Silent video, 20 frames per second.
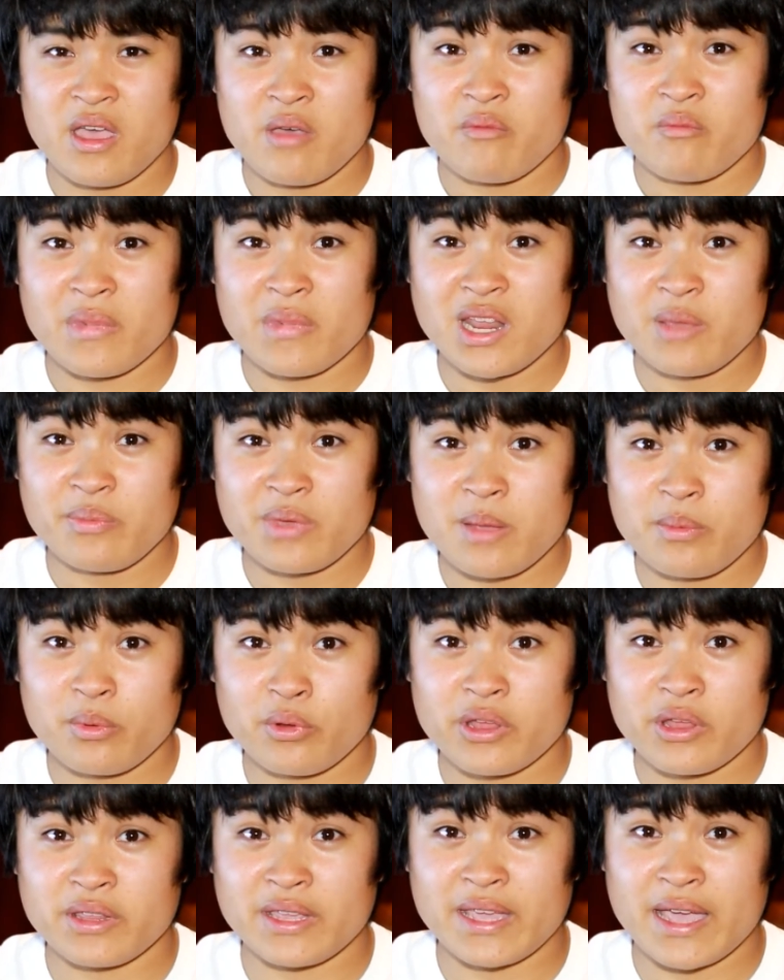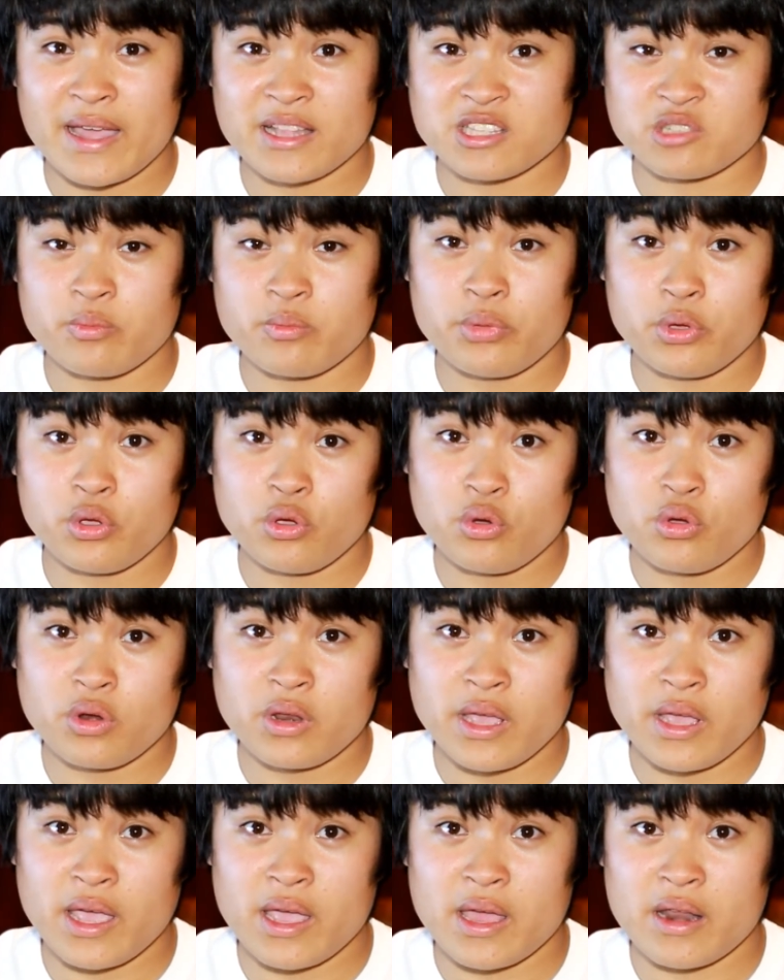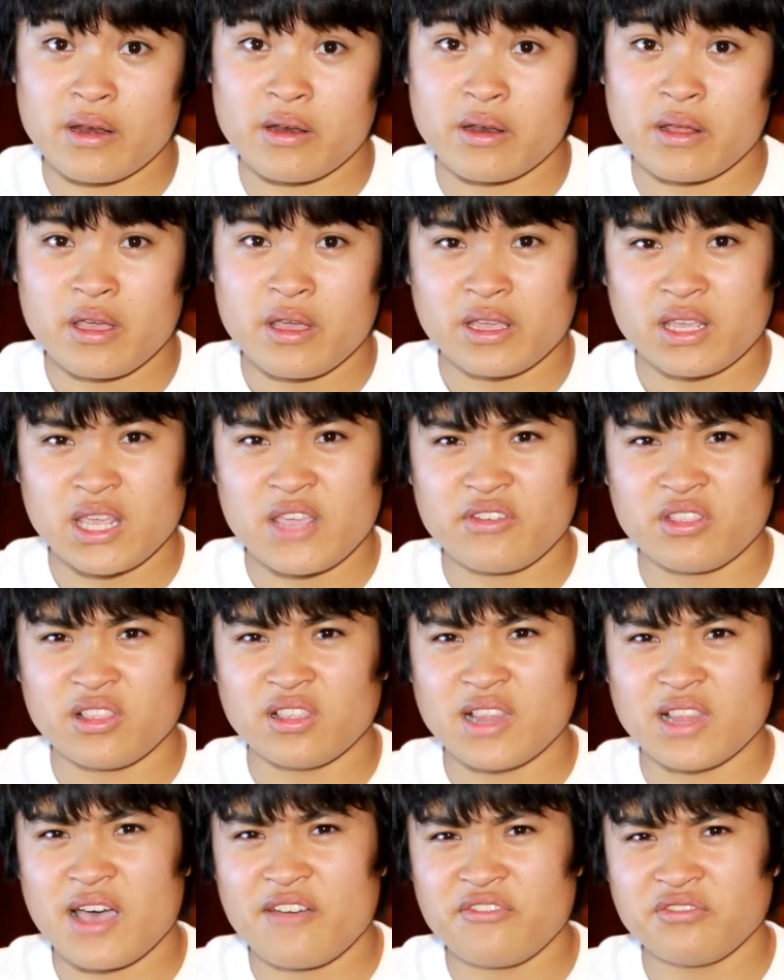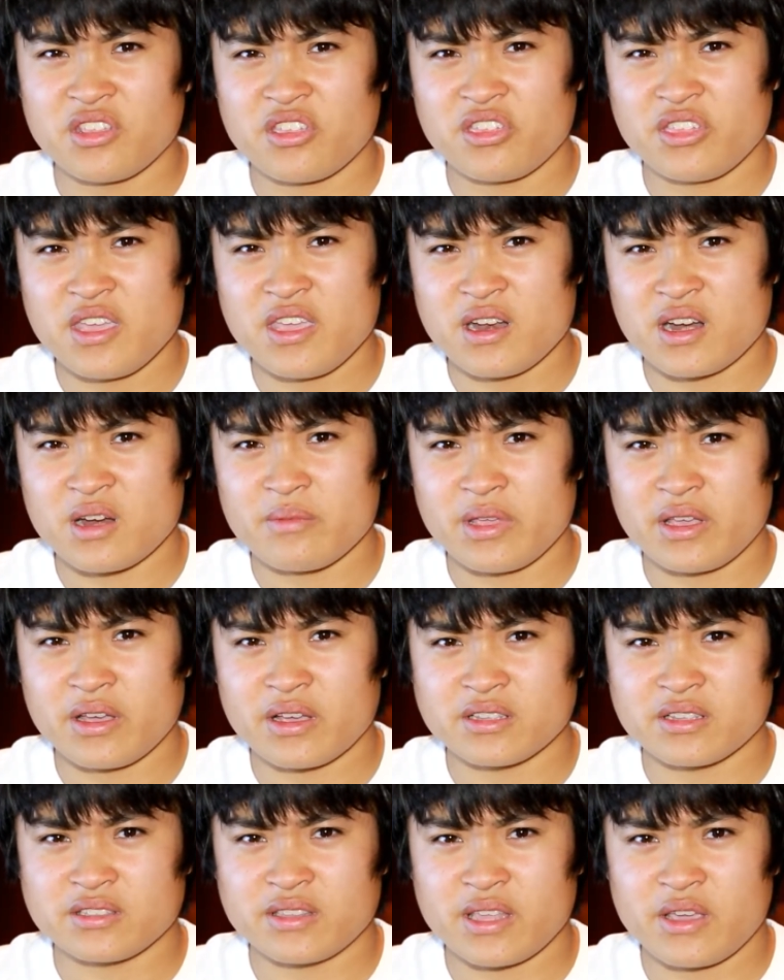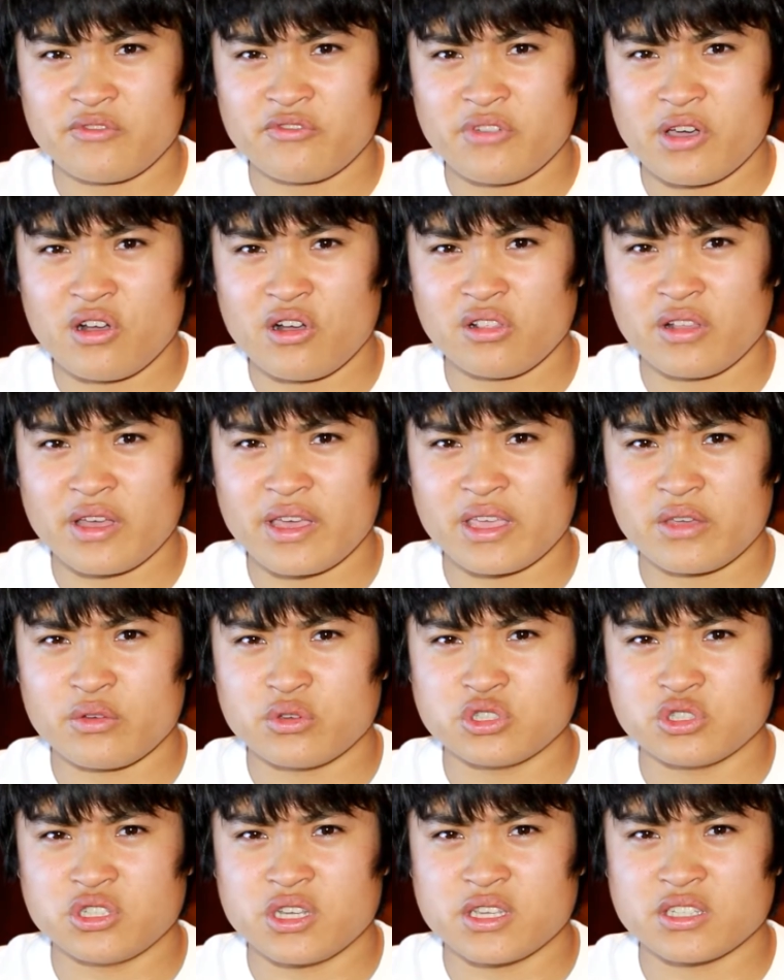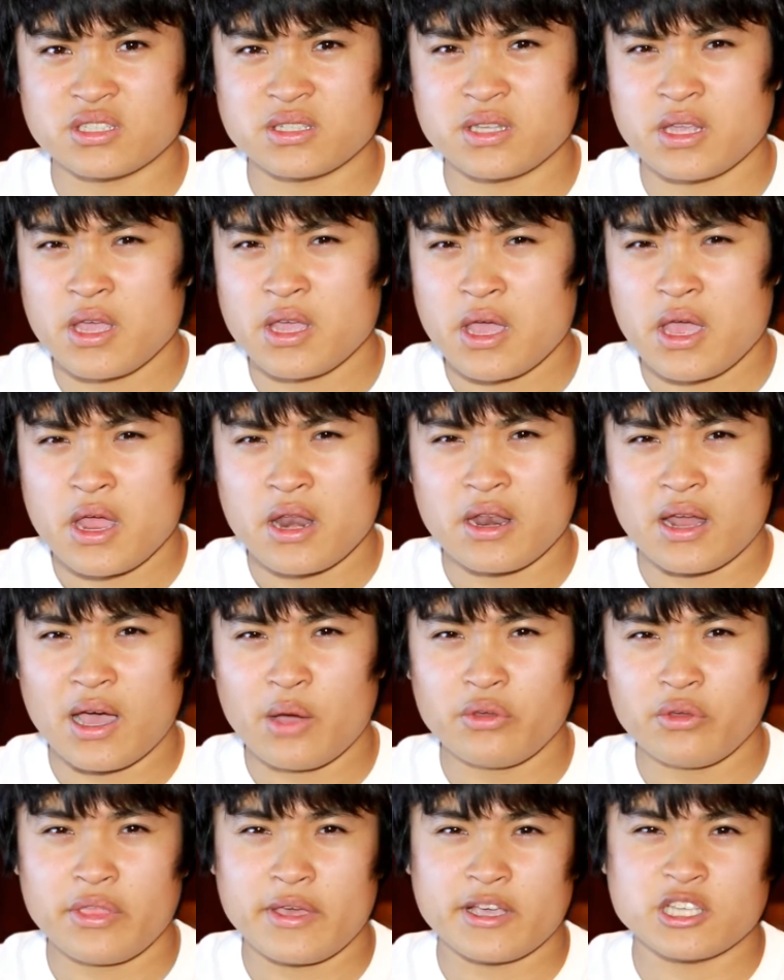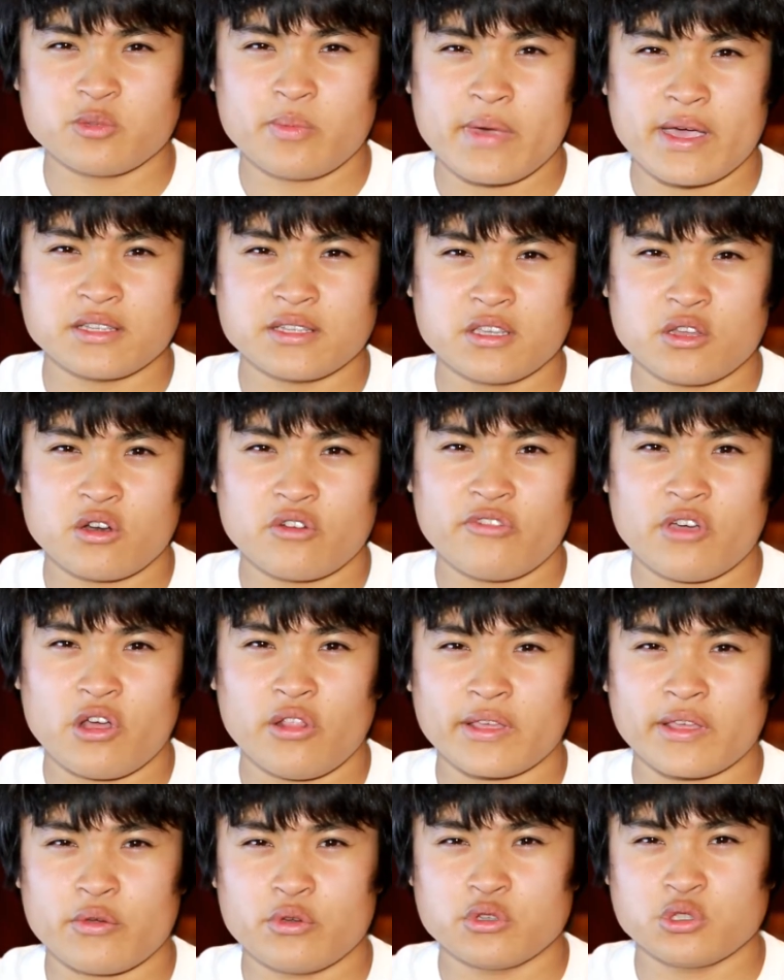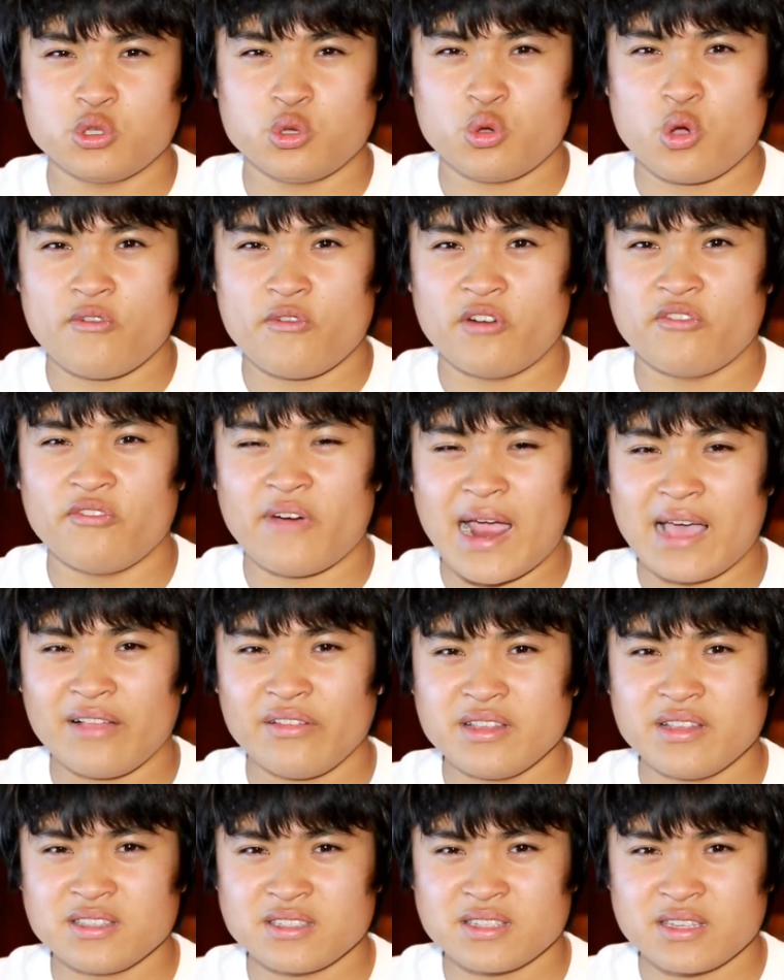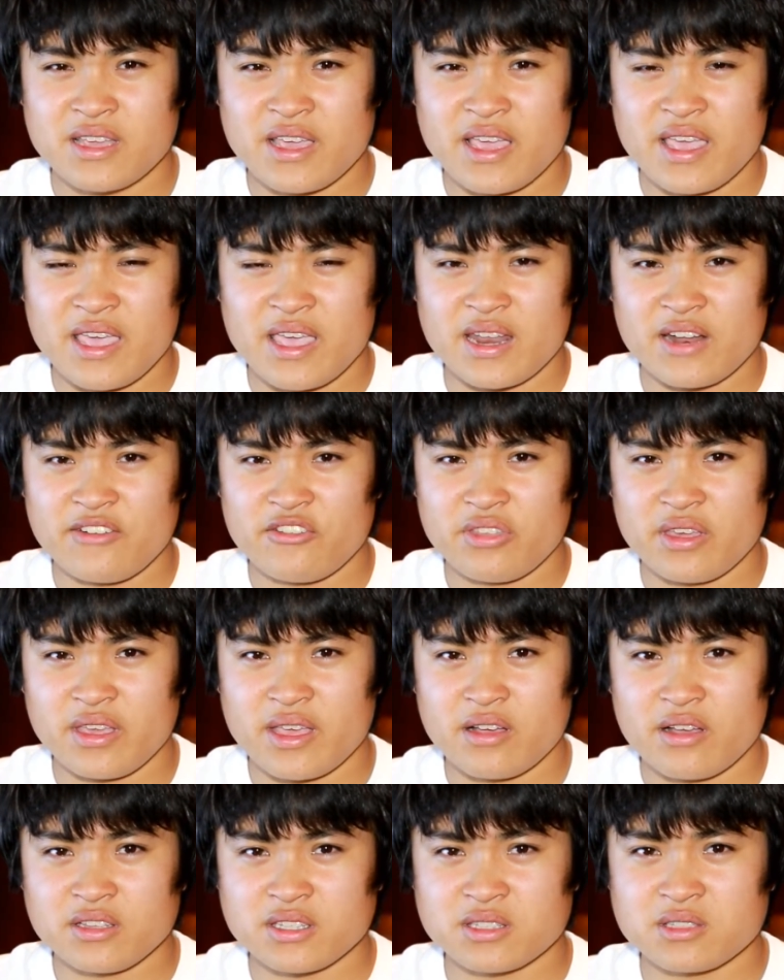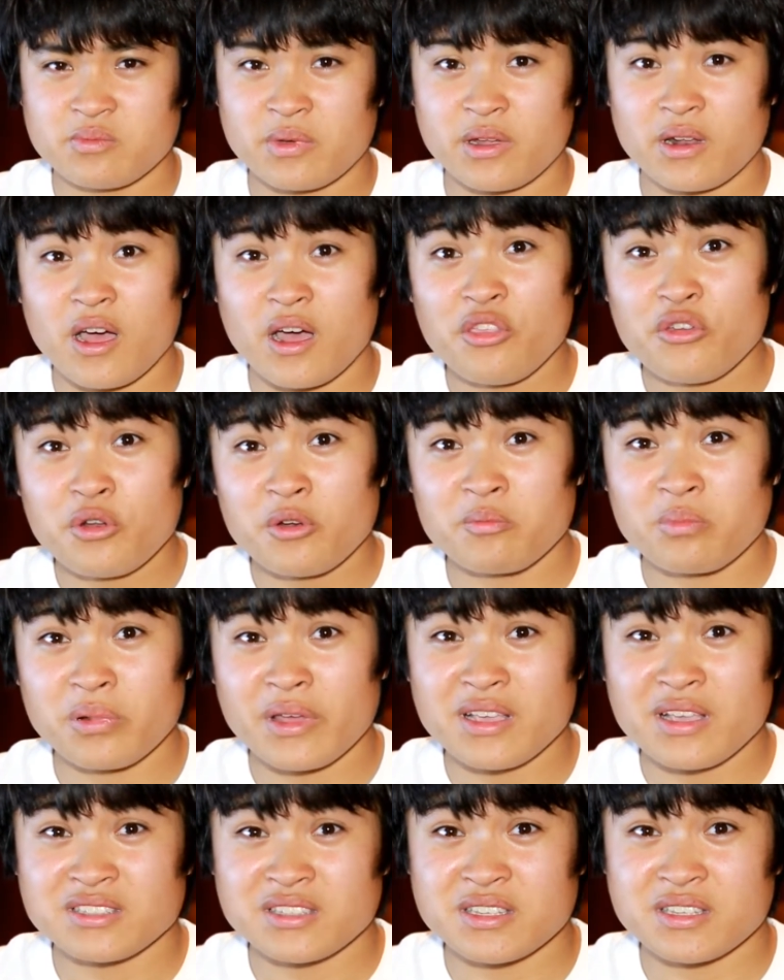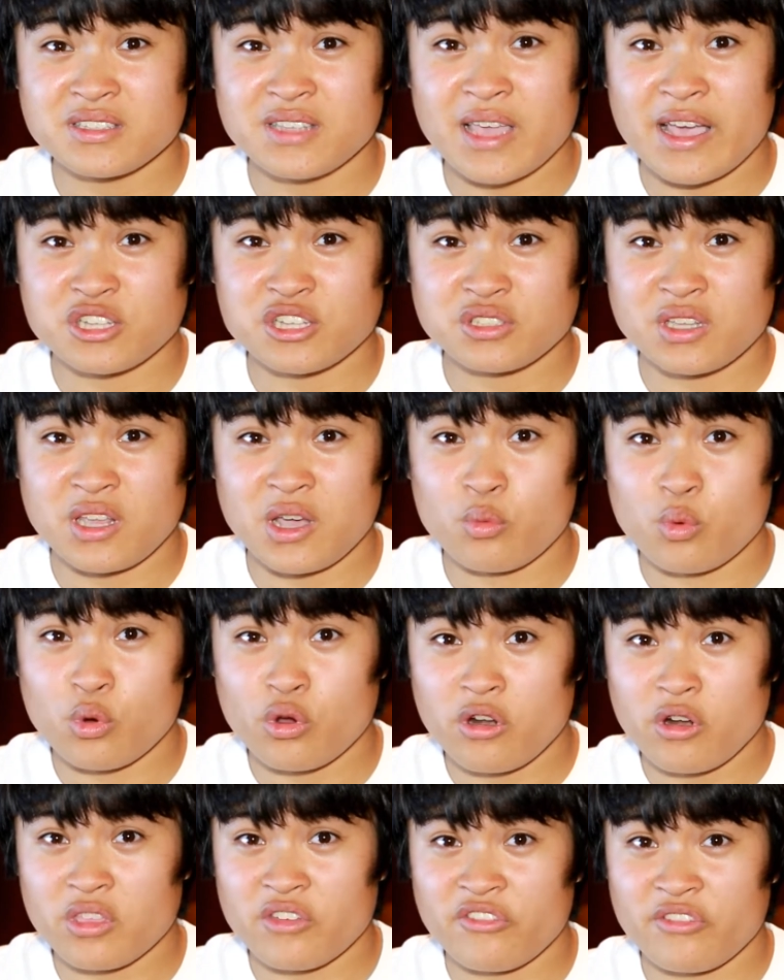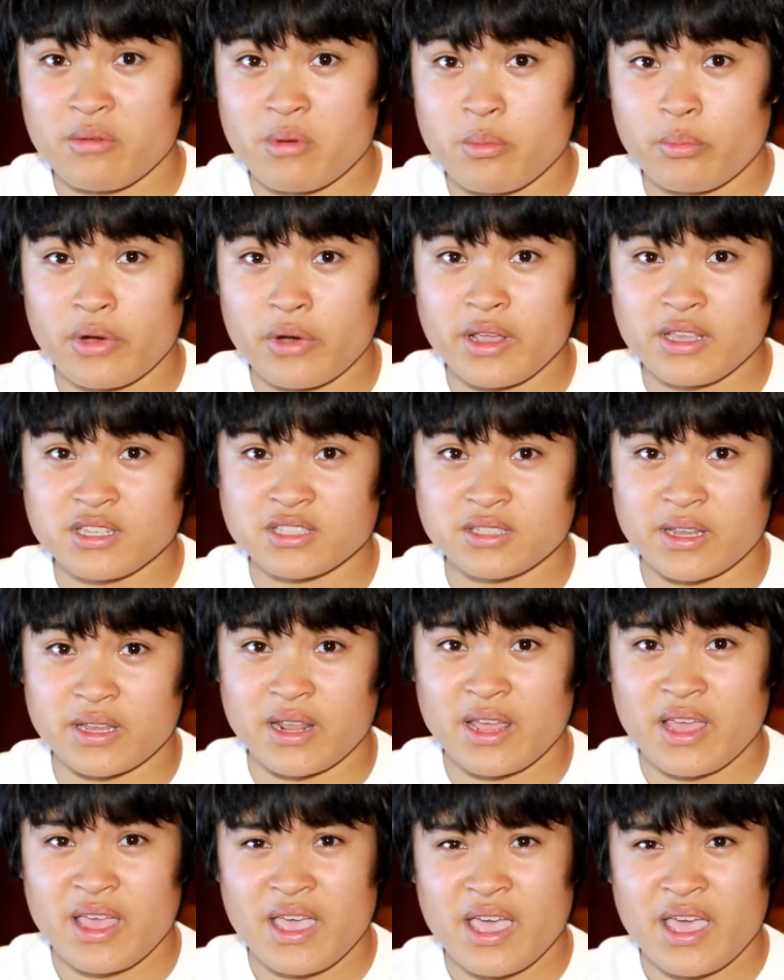Many people in Cannes booed and even left the theater because they felt like it was just not what they expected or felt like it was too over-violent and everything else, but other places actually awarded the film and praised it.